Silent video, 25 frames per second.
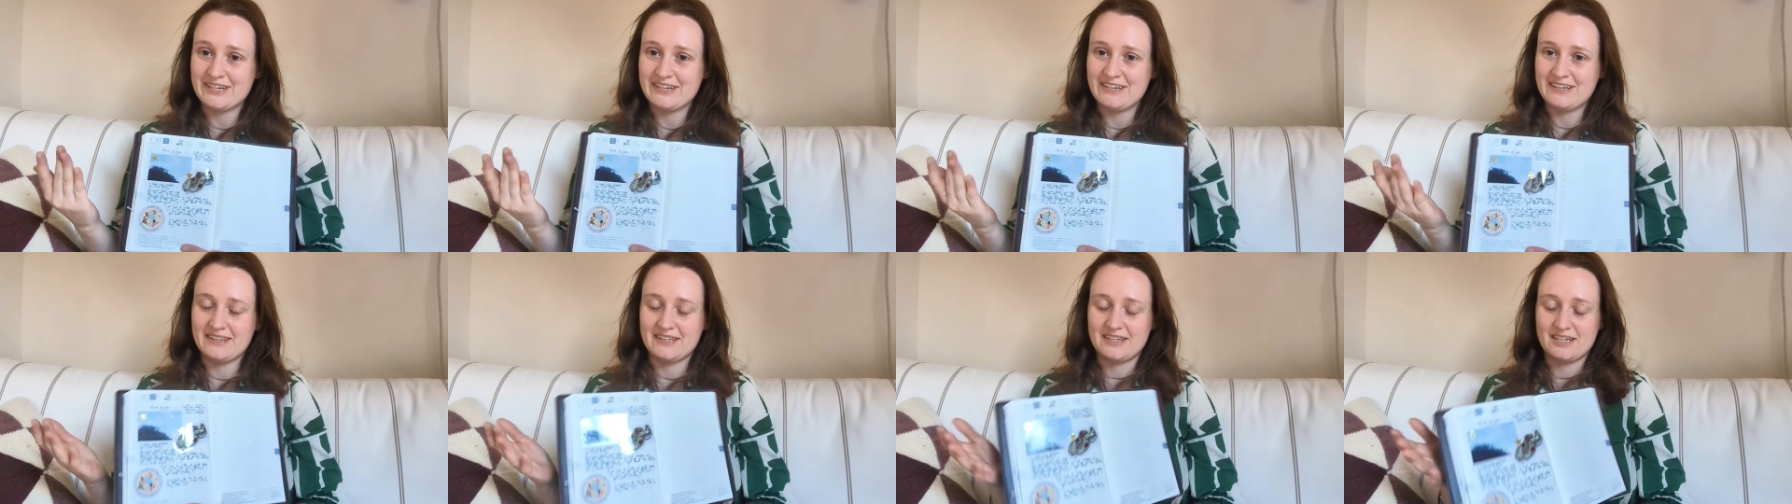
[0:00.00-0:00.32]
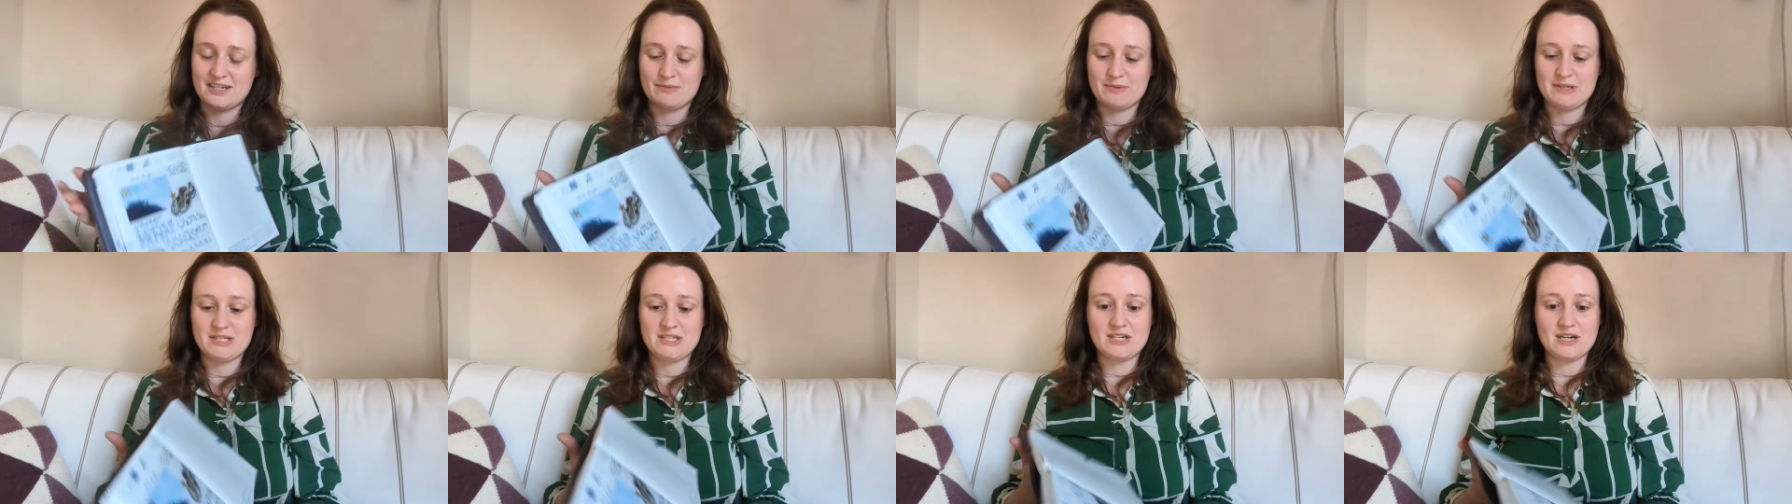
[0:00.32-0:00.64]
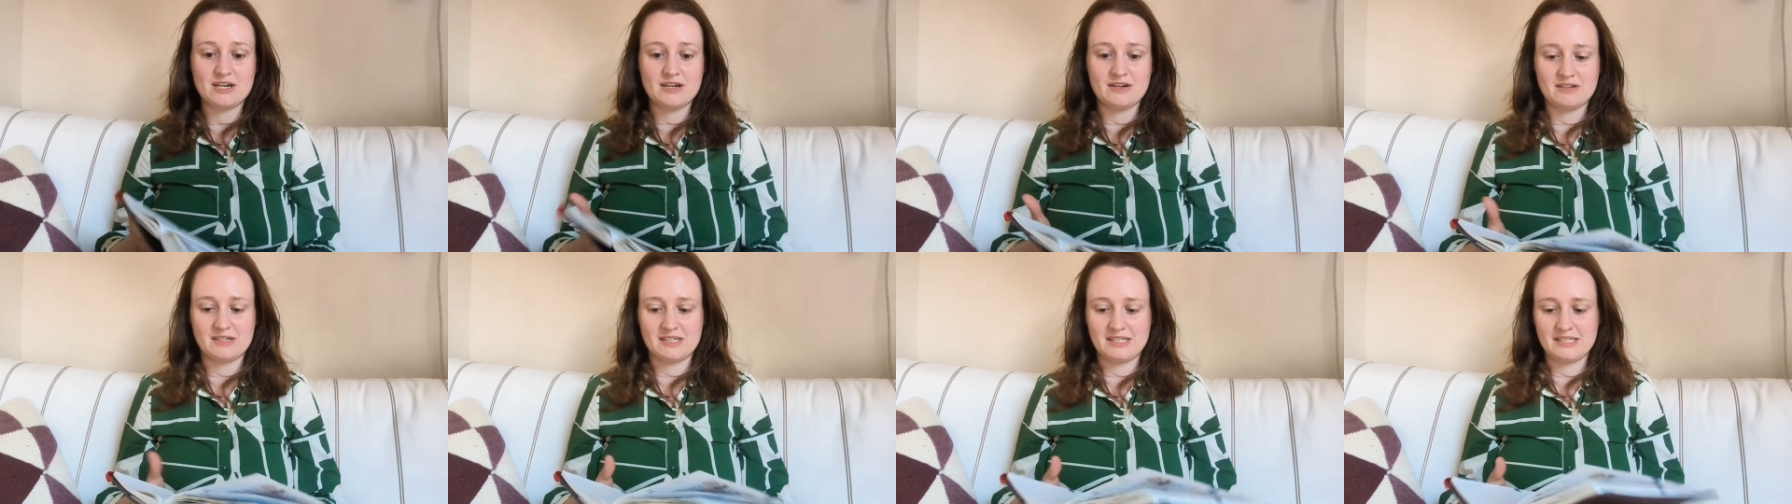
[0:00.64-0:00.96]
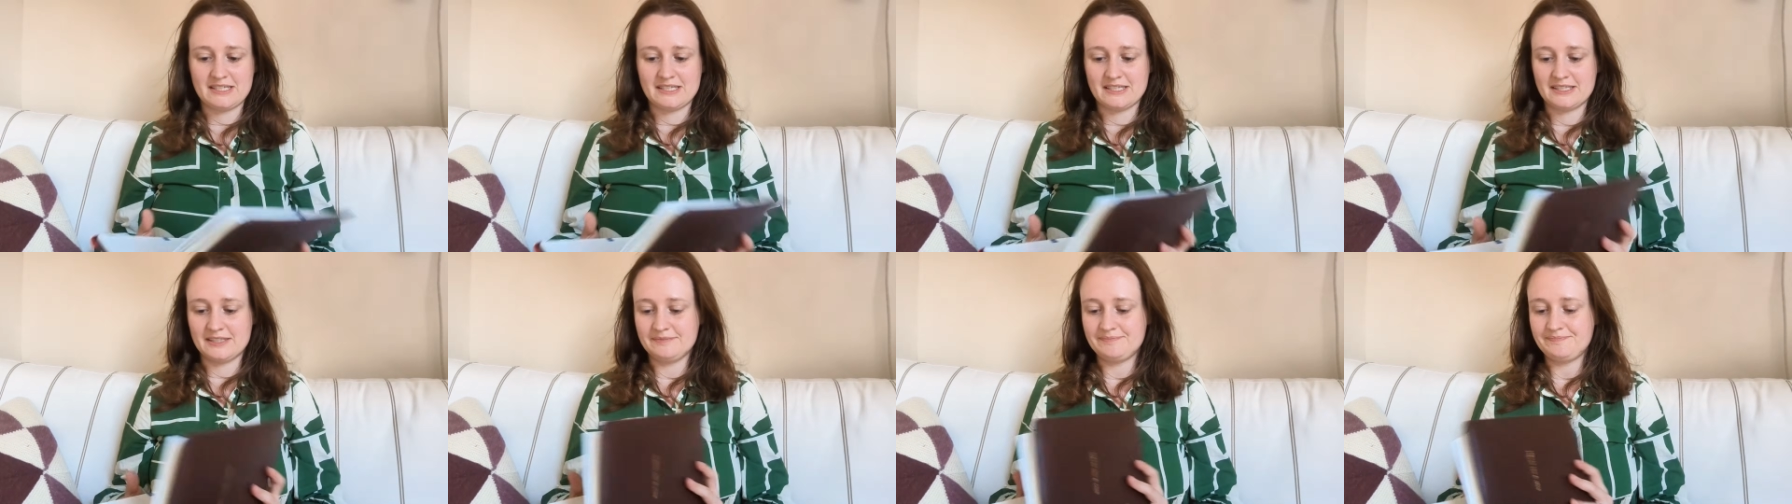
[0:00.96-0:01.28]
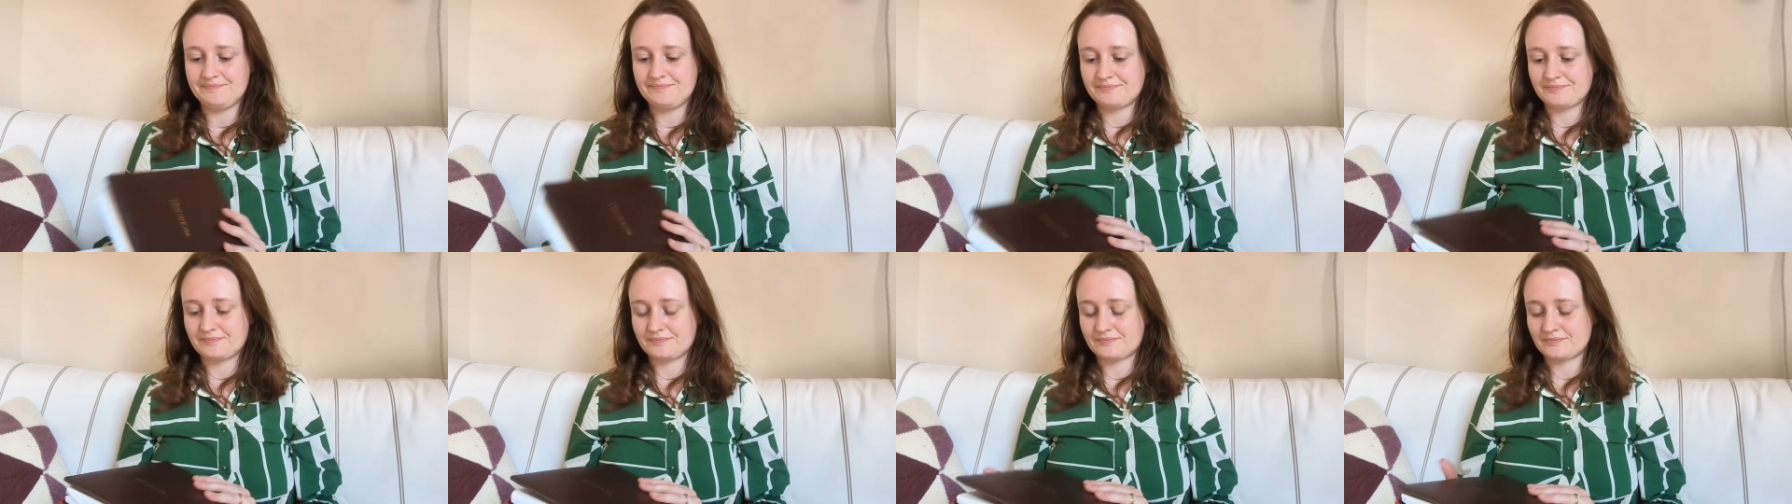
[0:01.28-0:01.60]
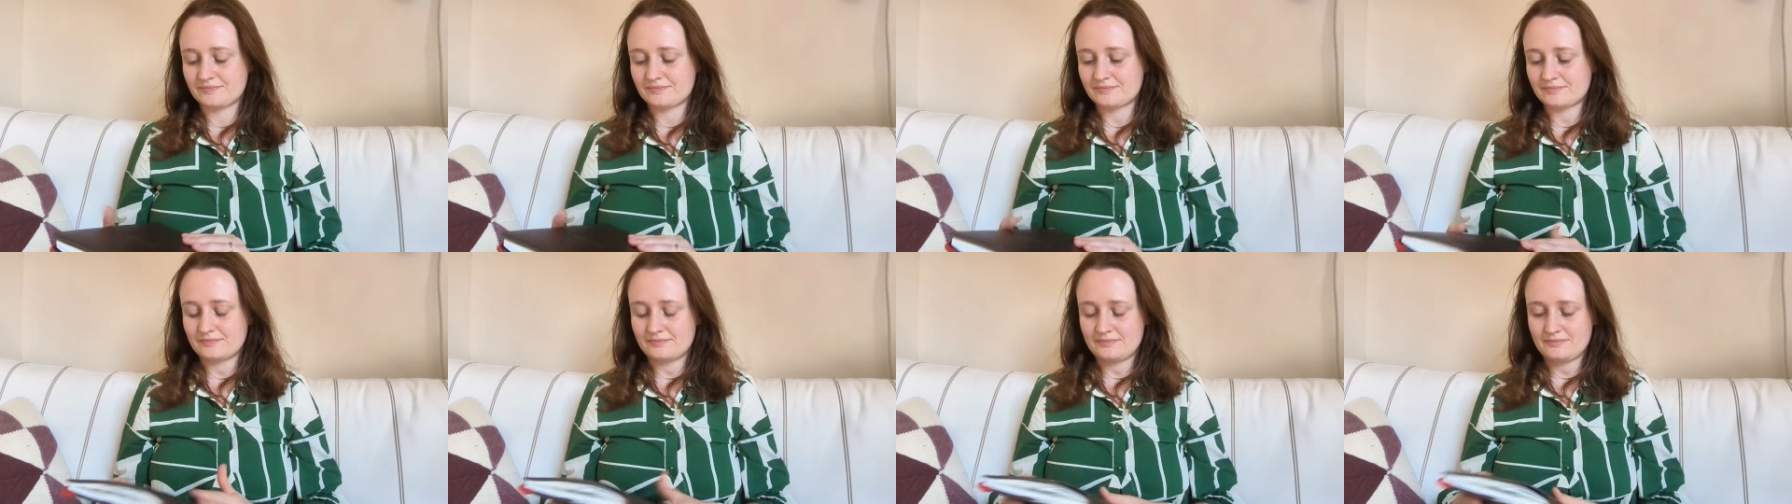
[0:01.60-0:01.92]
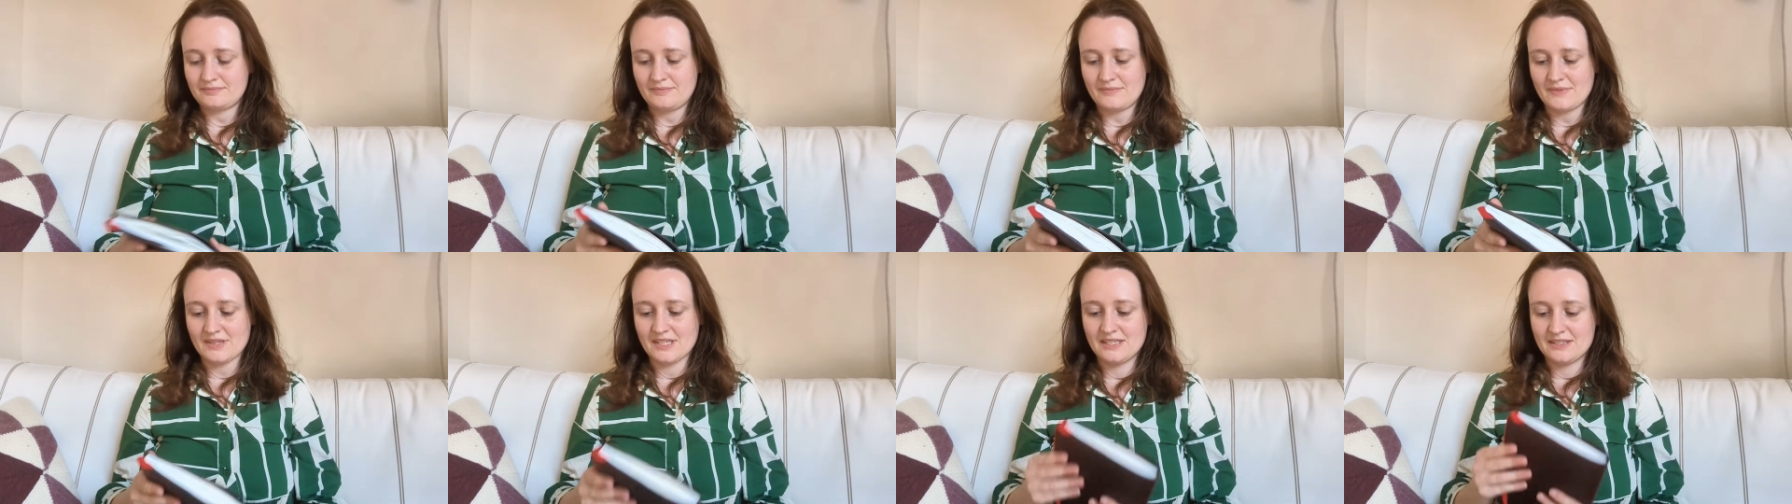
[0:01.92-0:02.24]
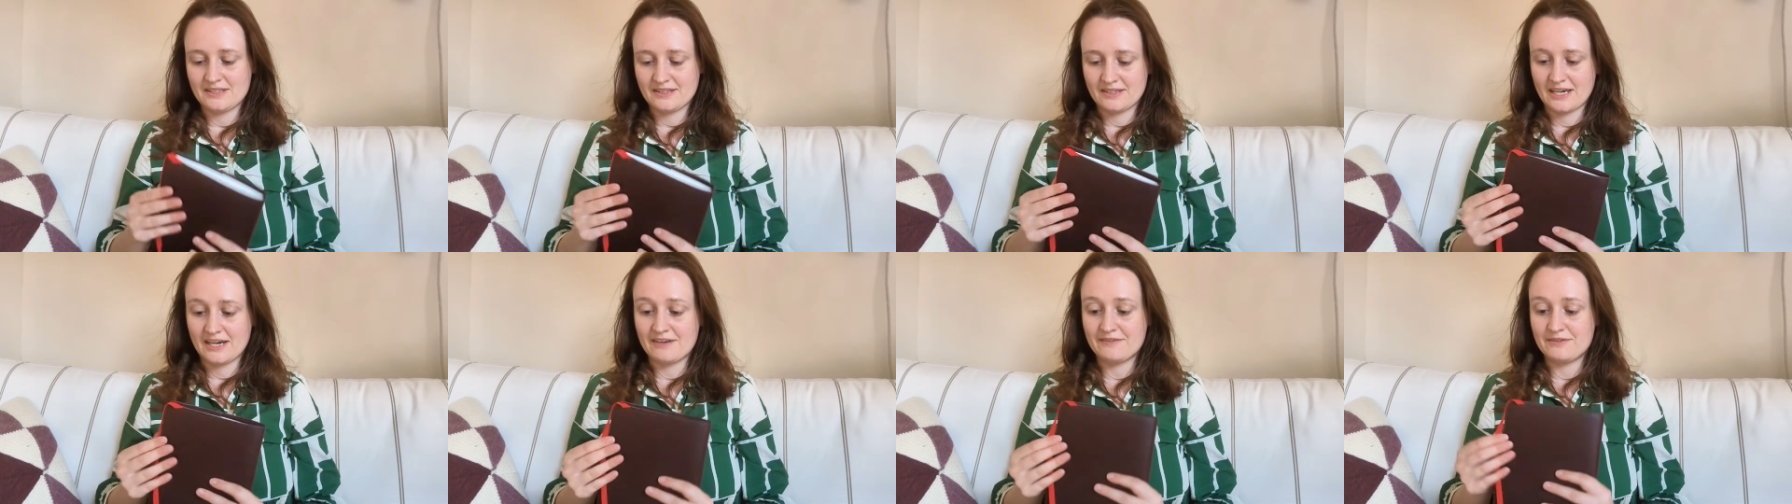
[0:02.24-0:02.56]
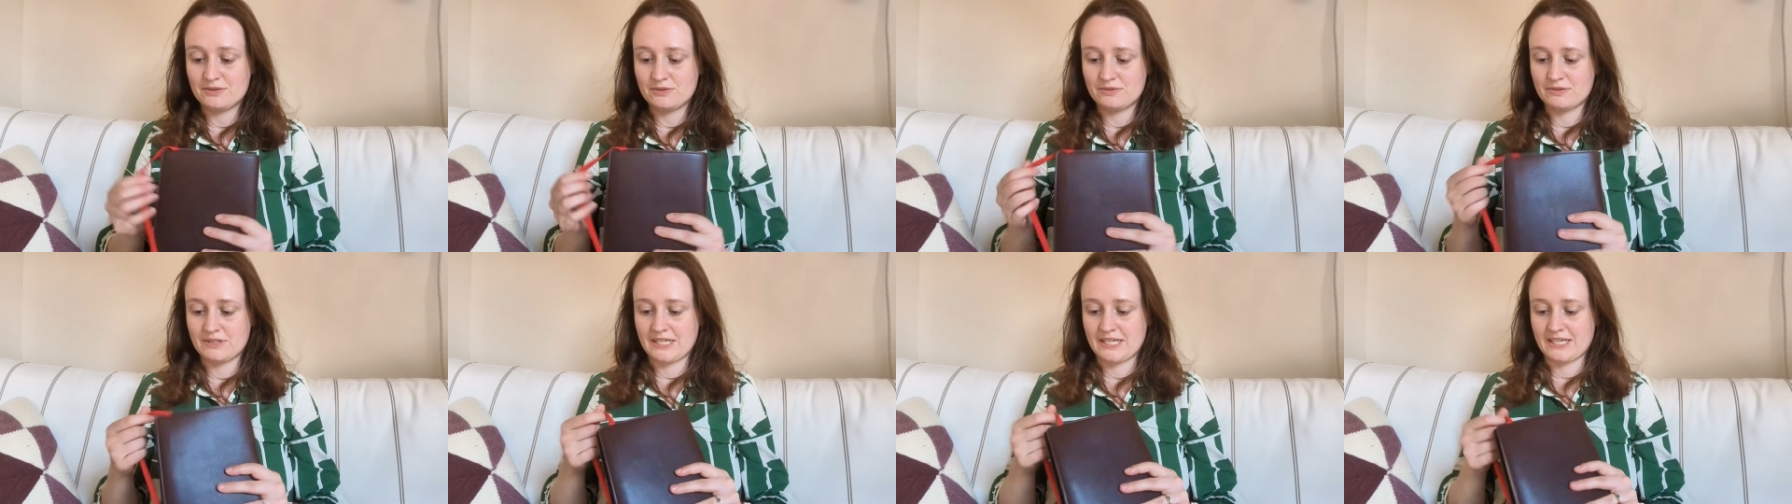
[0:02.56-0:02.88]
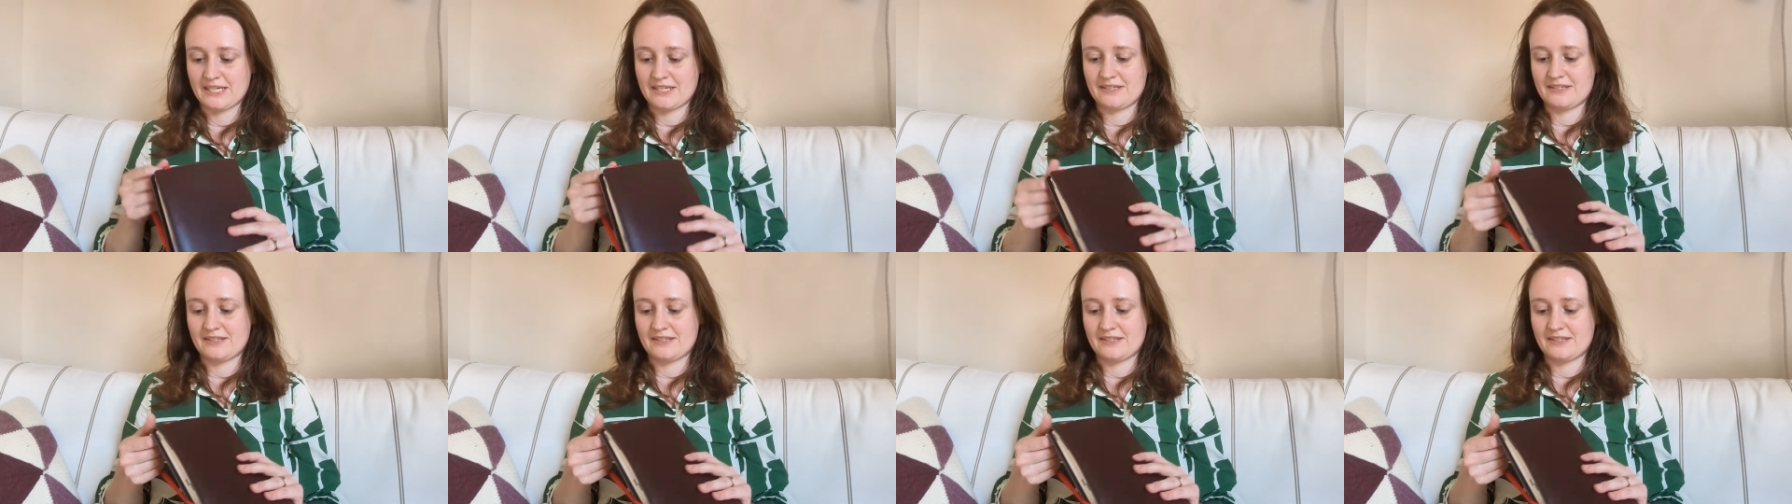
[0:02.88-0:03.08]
and then I'll be totally done. So that feels really good.